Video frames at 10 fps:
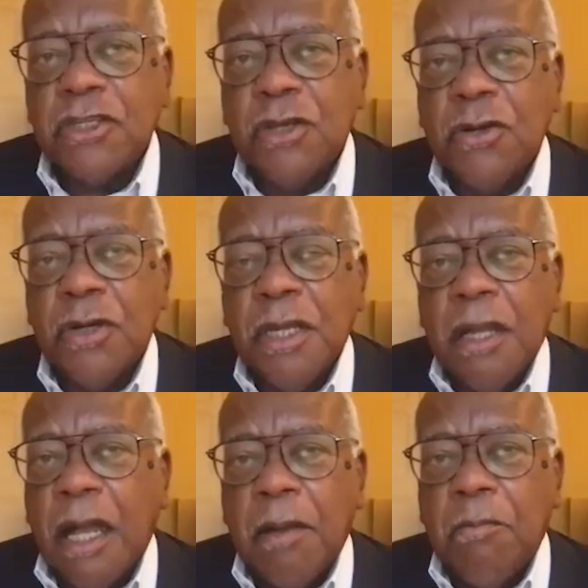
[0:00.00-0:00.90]
so.
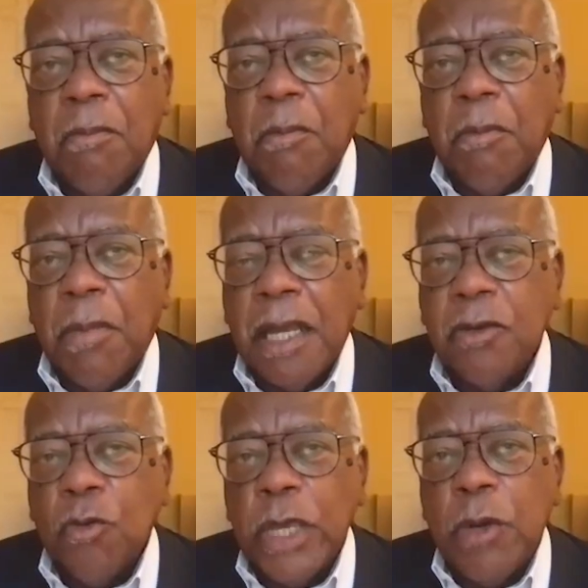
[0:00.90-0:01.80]
Yeah,
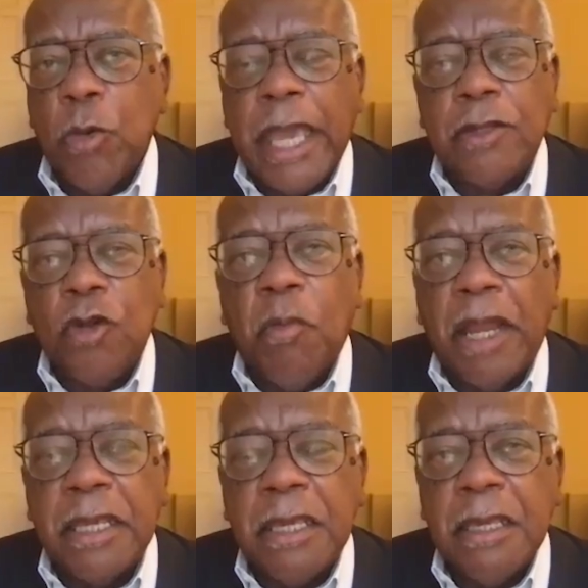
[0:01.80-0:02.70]
we had no
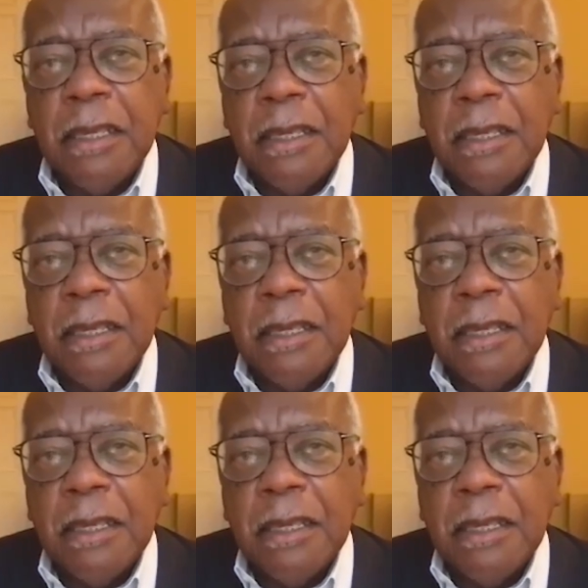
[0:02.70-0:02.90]
money,